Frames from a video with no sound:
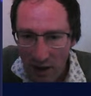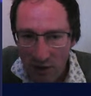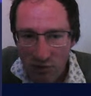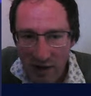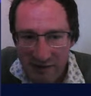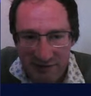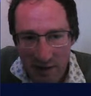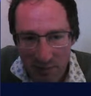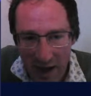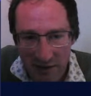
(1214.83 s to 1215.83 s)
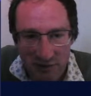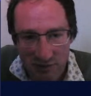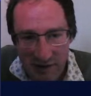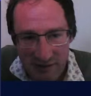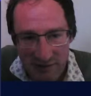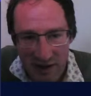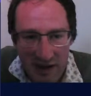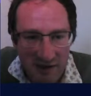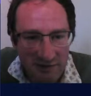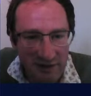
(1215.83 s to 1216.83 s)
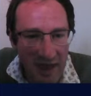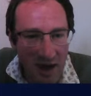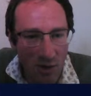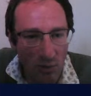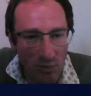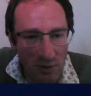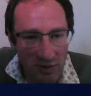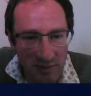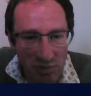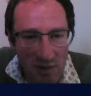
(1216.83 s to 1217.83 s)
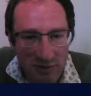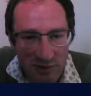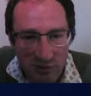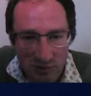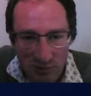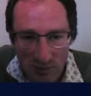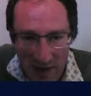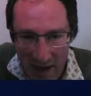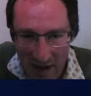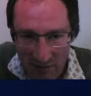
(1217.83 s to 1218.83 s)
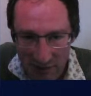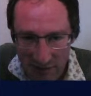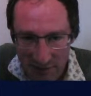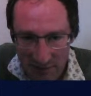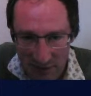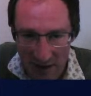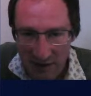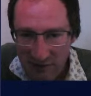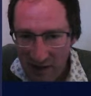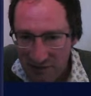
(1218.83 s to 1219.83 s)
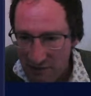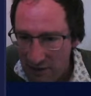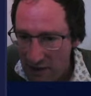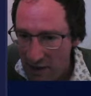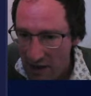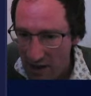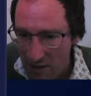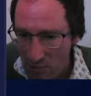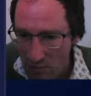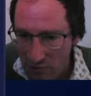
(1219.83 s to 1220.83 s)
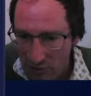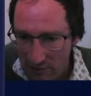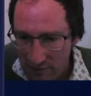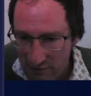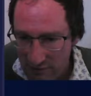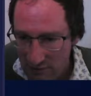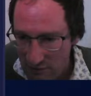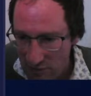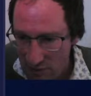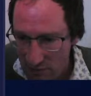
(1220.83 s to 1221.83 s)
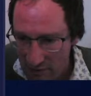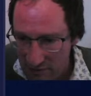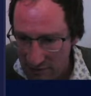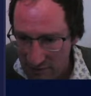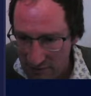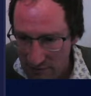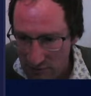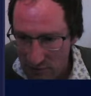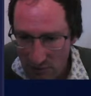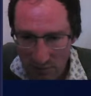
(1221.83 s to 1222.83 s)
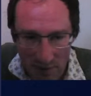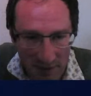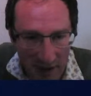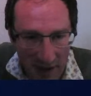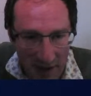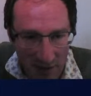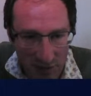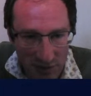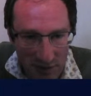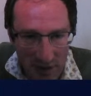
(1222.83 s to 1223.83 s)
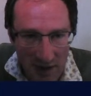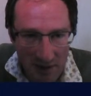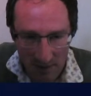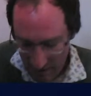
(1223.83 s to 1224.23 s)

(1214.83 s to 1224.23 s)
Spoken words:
create subcategories. So now one of the employment options we have is the NHS. What we'll do is the University's School of Public Health. We'll